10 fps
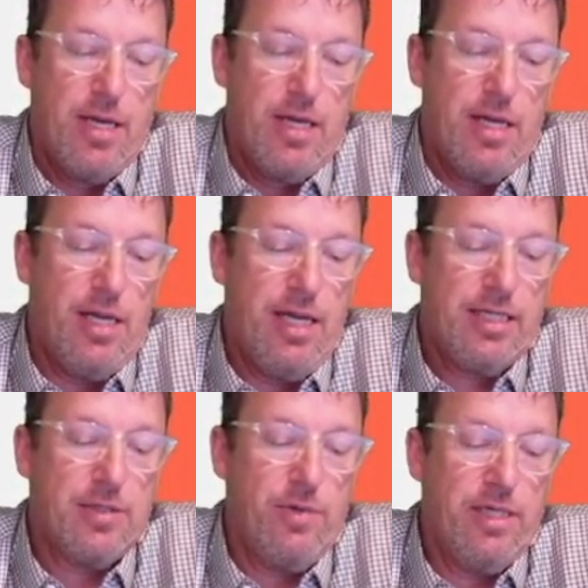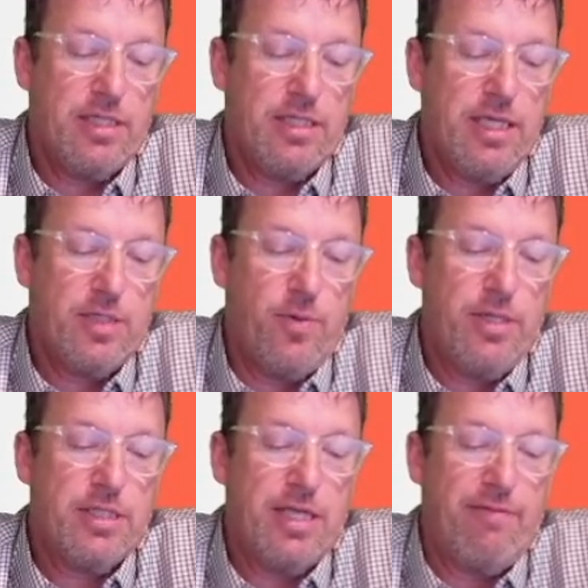Alexa, what is
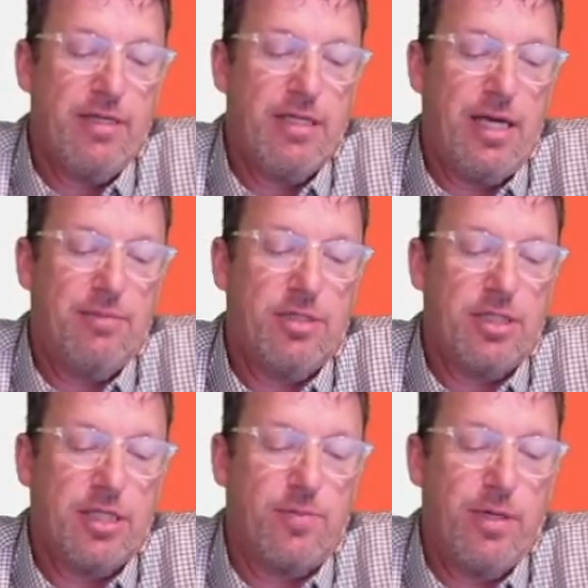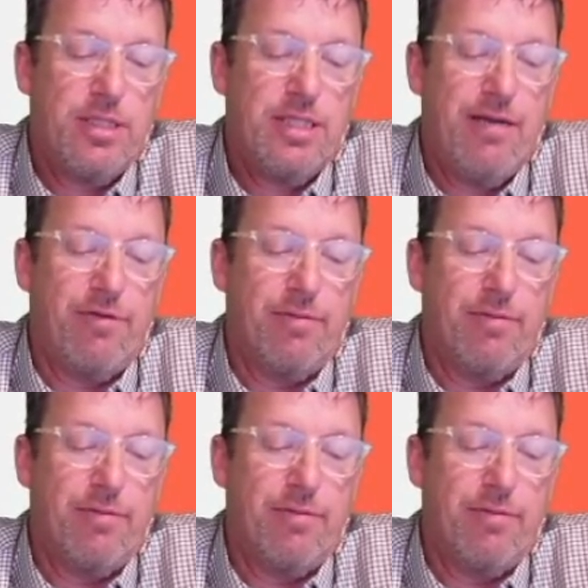6.7 times 6.7? 6.7 times